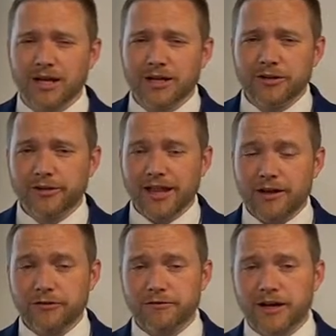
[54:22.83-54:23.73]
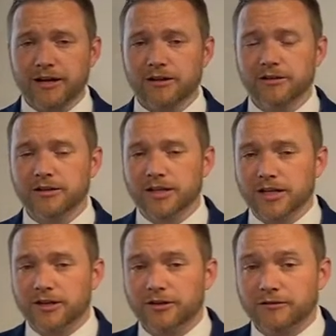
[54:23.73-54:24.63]
You're allowed to file
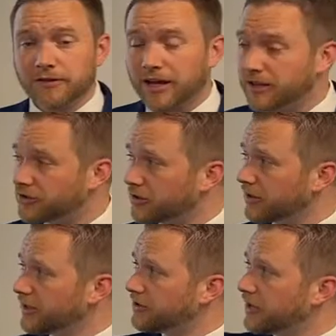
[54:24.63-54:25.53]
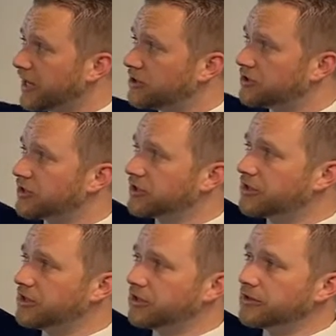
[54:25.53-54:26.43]
early. You can file as early as the age of
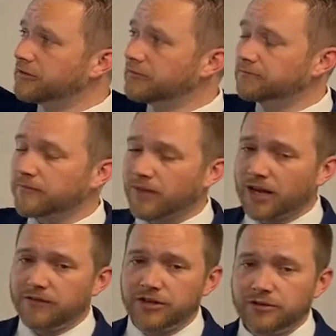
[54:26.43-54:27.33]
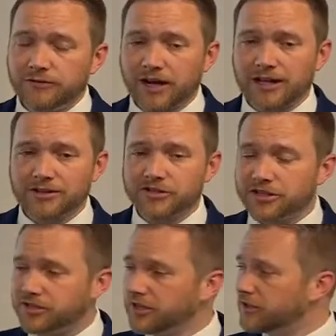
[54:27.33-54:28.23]
62. If you do file at
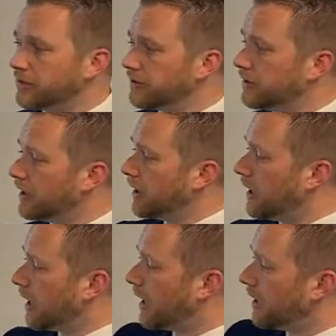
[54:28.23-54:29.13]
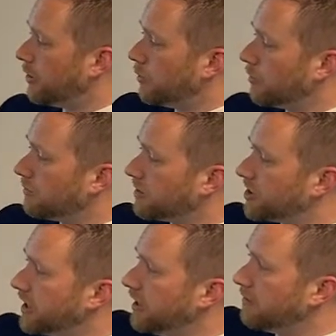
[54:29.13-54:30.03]
62, you will
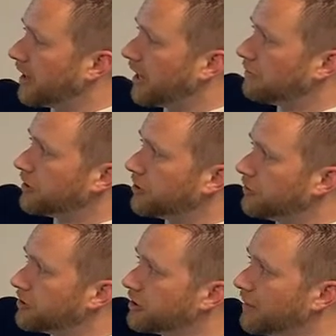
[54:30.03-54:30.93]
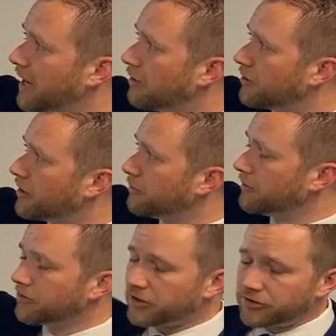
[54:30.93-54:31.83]
receive a reduced amount. It'll be
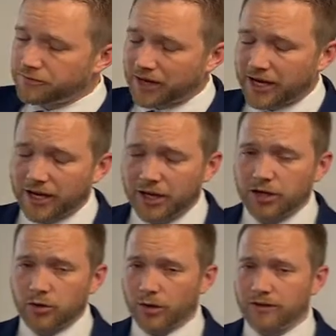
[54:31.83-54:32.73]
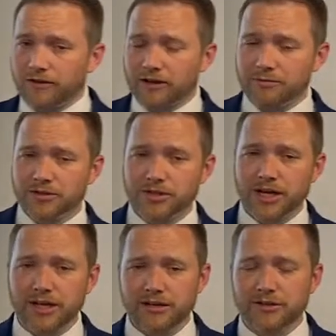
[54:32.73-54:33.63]
reduced by
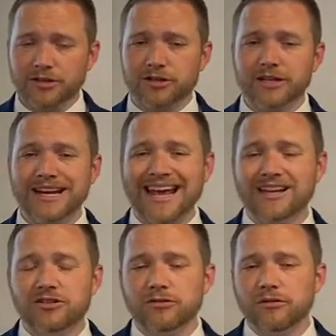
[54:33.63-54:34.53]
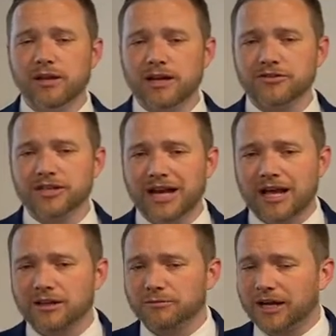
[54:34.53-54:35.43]
25%, turning a
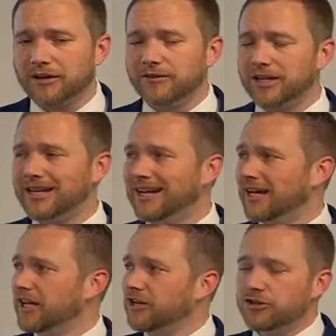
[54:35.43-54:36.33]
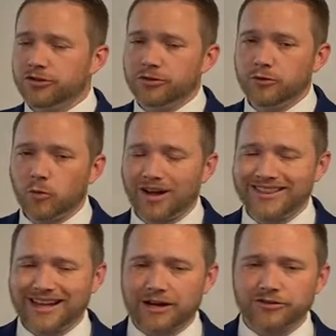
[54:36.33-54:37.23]
$2,000 benefit into
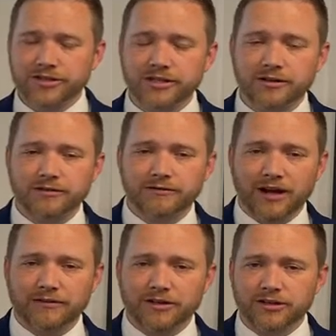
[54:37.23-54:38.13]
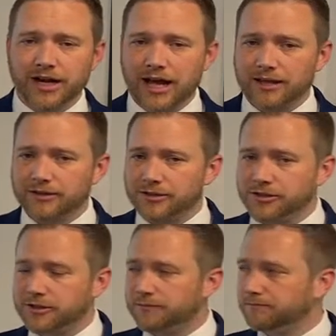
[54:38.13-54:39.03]

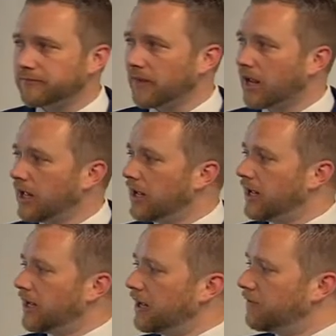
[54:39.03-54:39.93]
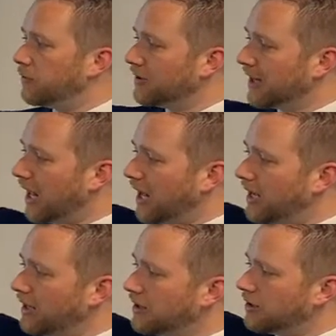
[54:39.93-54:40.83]
$1,500. If you would
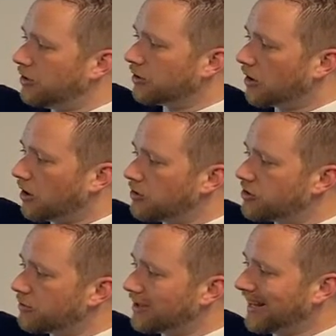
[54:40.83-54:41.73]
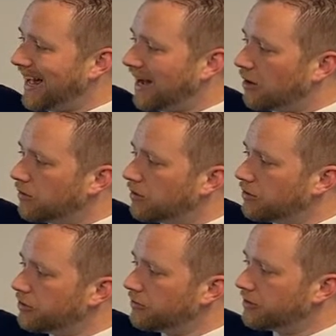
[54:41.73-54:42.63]
like, you're also allowed
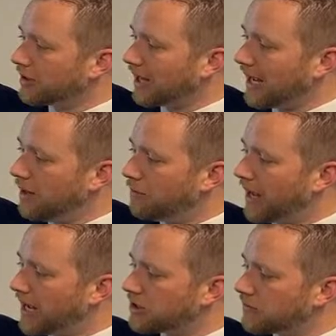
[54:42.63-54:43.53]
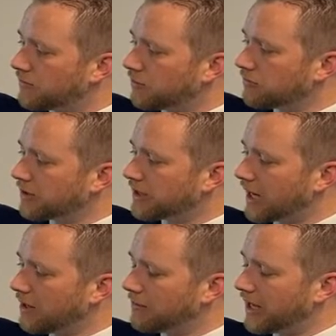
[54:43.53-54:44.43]
to delay past full
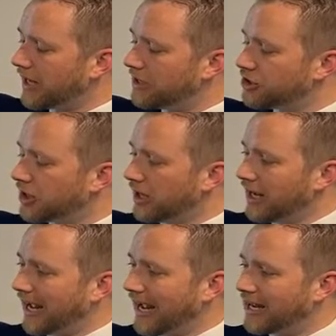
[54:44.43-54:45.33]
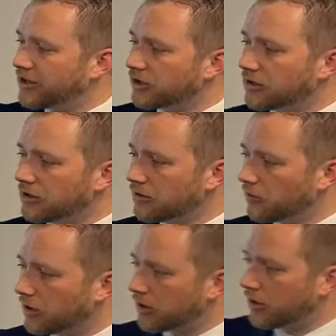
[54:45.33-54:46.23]
retirement age and earn
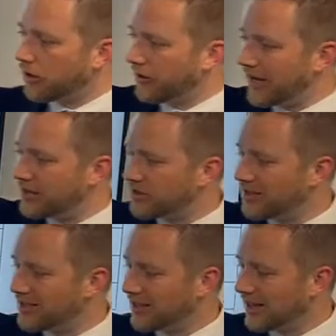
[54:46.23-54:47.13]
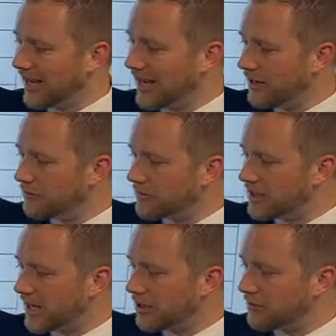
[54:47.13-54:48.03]
what are known as delayed
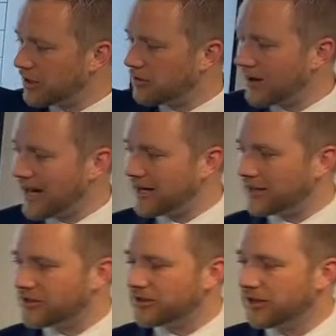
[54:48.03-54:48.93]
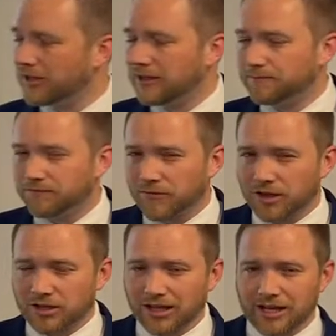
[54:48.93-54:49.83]
retirement credits.
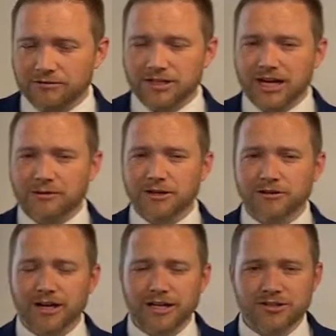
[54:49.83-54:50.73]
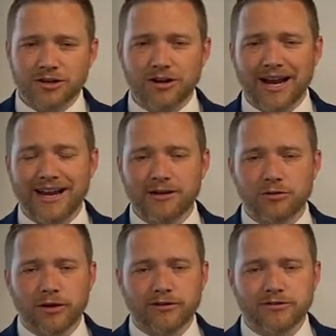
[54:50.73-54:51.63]
The delayed retirement credits are
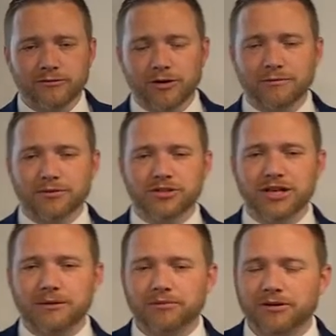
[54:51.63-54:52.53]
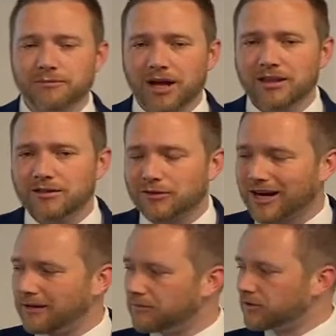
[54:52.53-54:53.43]
0.8% per month, or
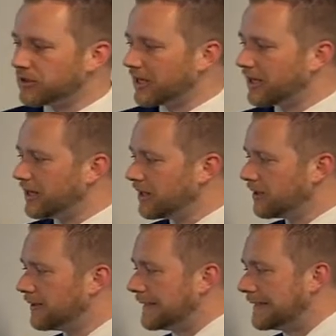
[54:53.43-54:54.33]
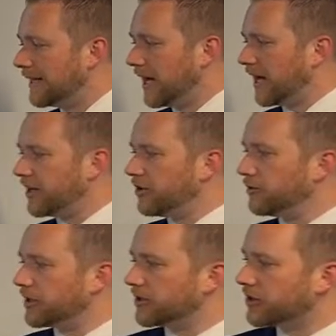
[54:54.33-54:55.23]
8% a year, and you
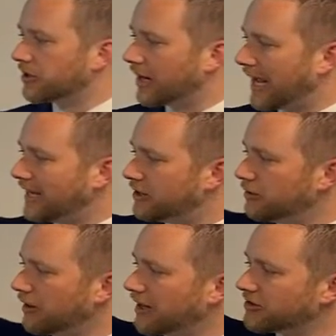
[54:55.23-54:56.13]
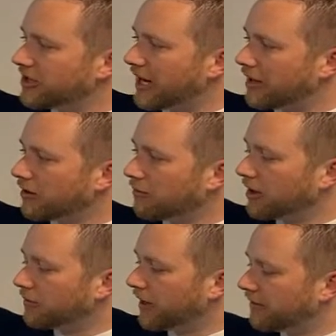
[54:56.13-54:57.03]
can turn a $2,000 a
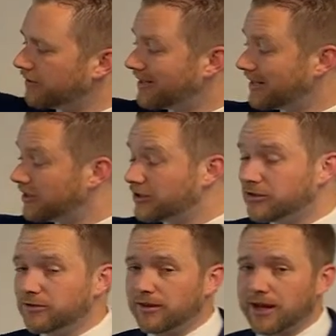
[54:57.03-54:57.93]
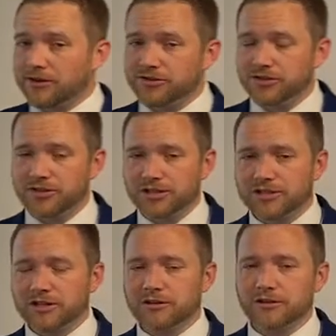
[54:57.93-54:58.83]
month benefit into
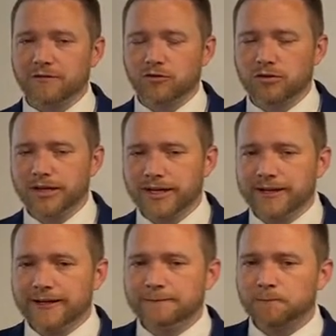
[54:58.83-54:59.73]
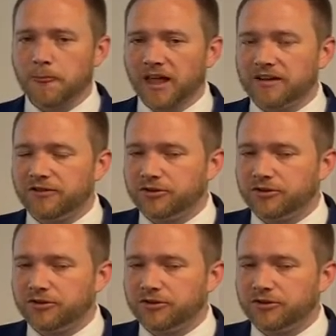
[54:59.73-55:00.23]
$2,640 if you